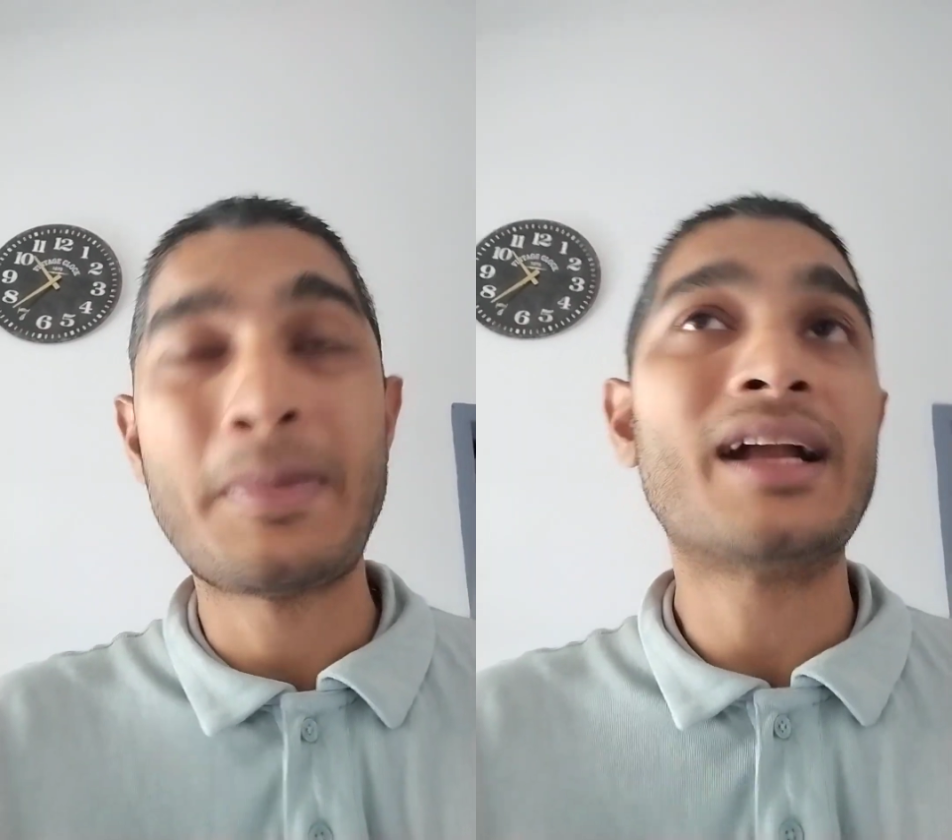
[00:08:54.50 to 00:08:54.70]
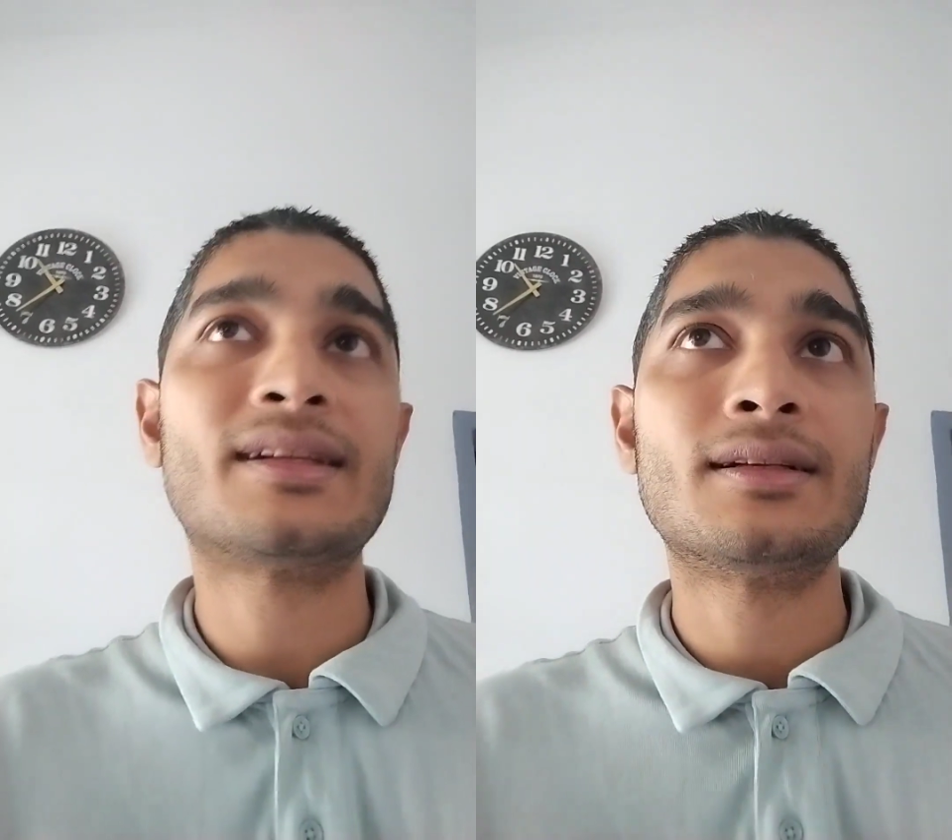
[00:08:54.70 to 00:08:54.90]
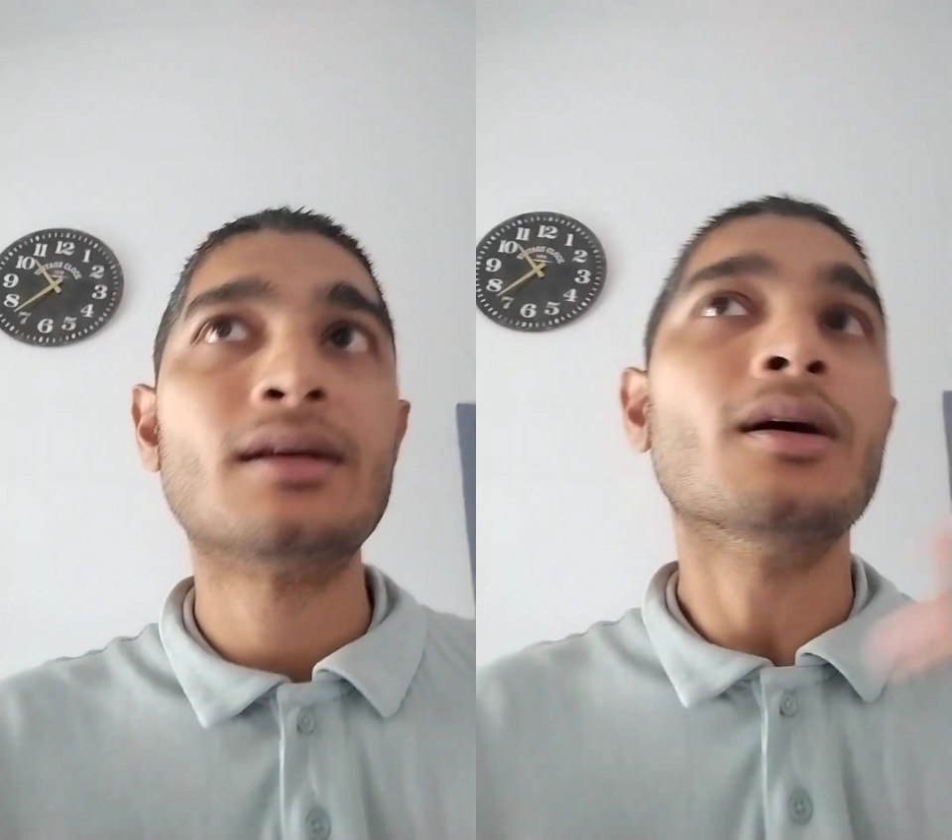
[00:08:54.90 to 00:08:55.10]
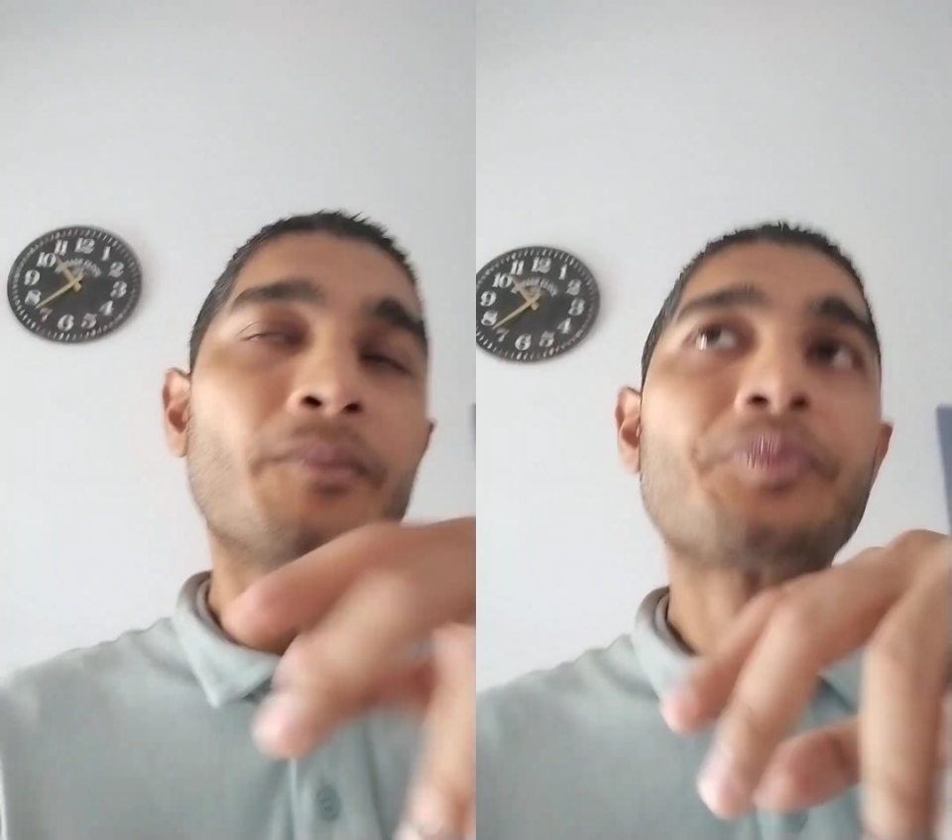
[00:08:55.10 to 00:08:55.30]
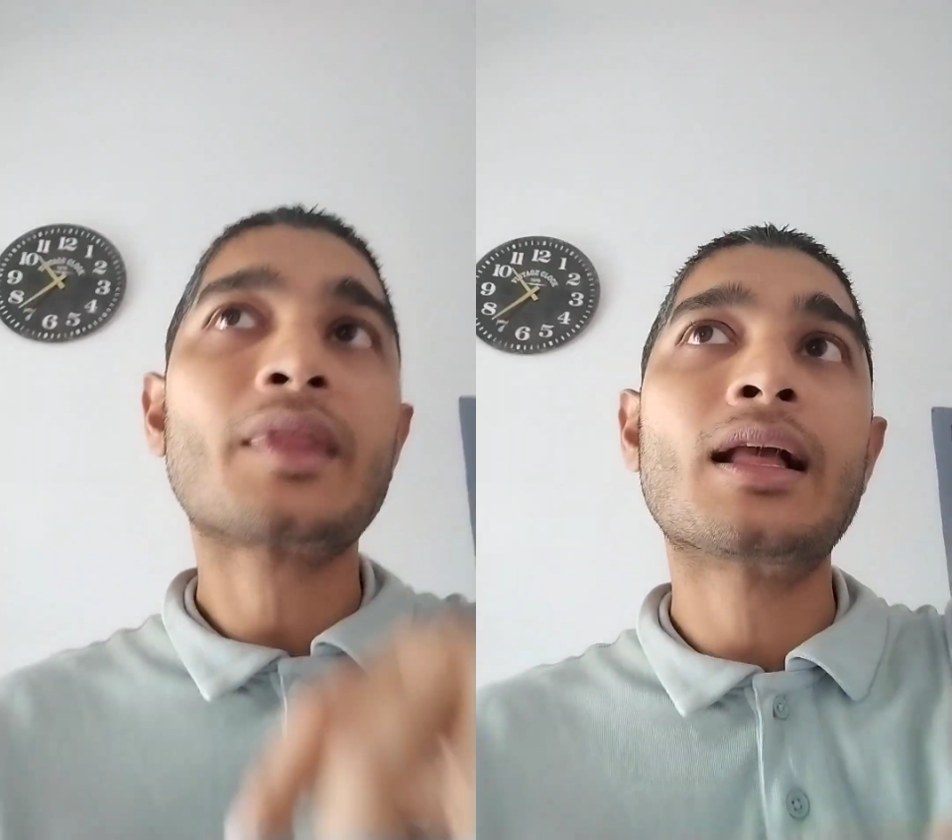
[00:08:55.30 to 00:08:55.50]

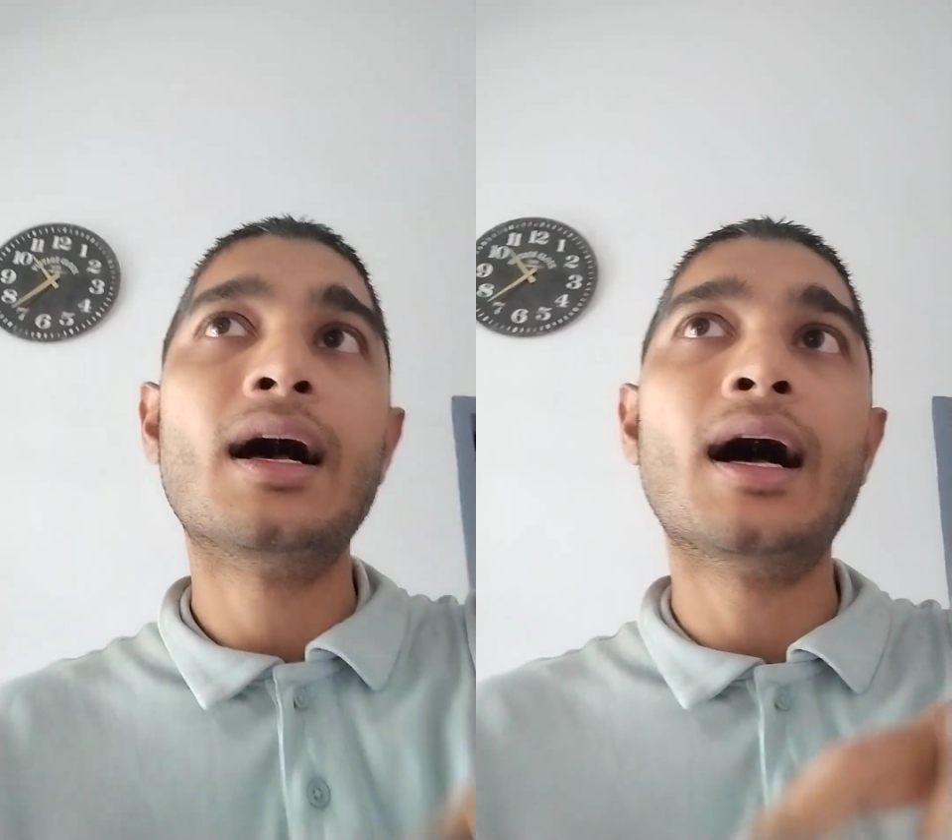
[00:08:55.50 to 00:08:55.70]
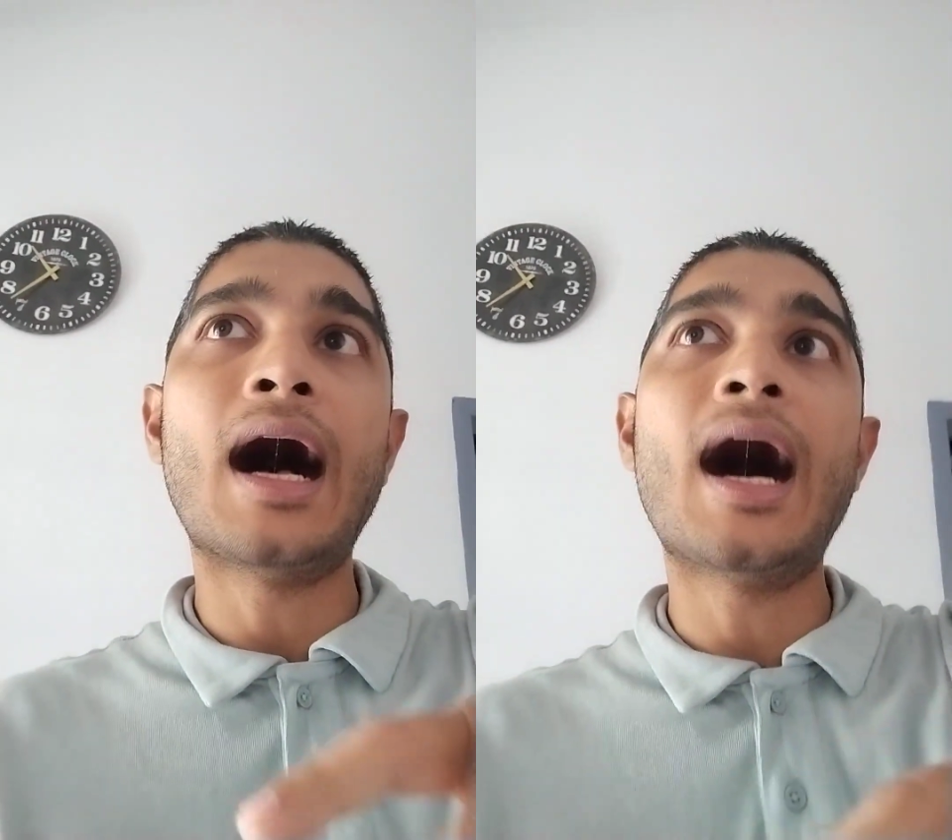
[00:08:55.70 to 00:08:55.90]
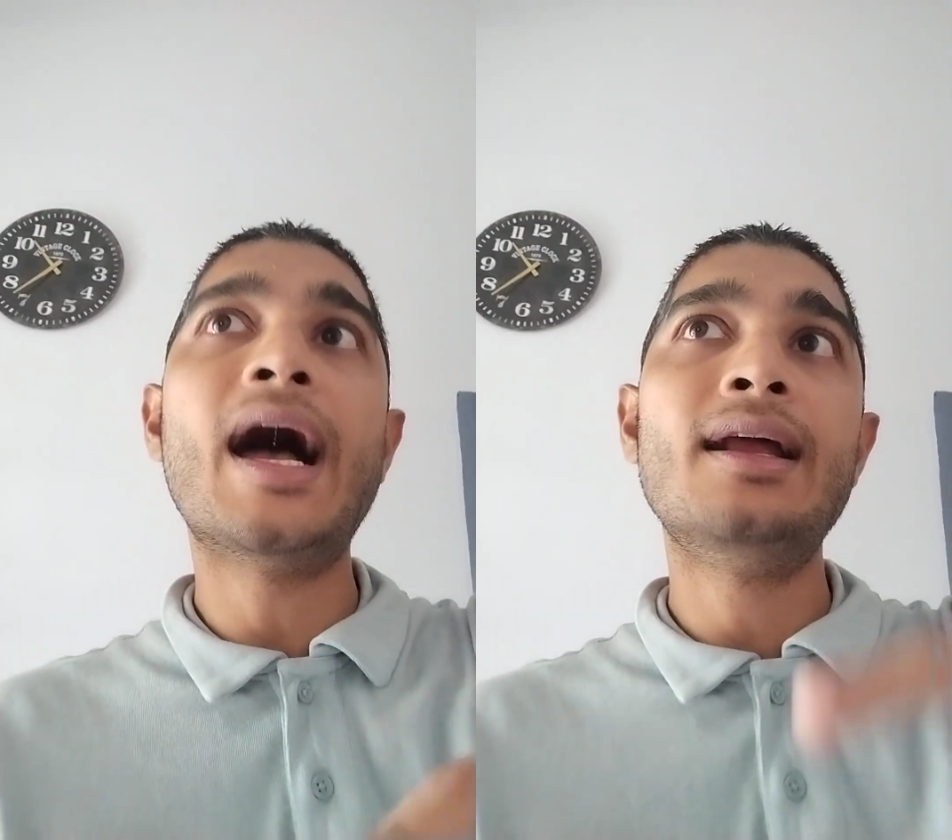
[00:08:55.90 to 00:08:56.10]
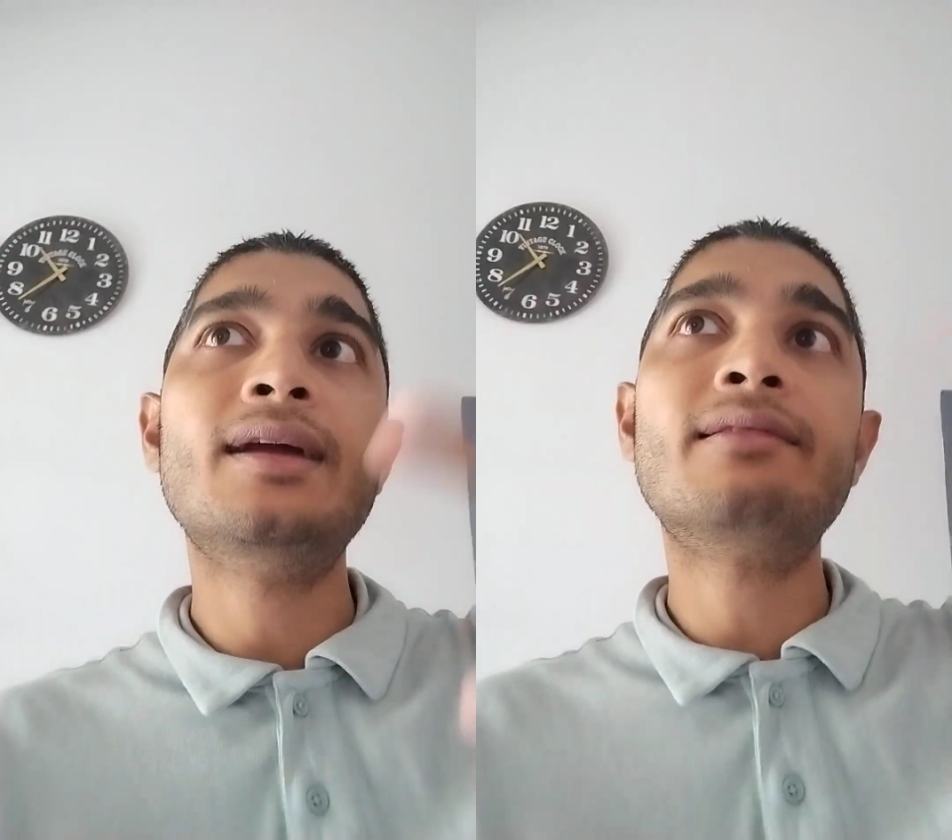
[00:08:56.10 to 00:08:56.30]
But I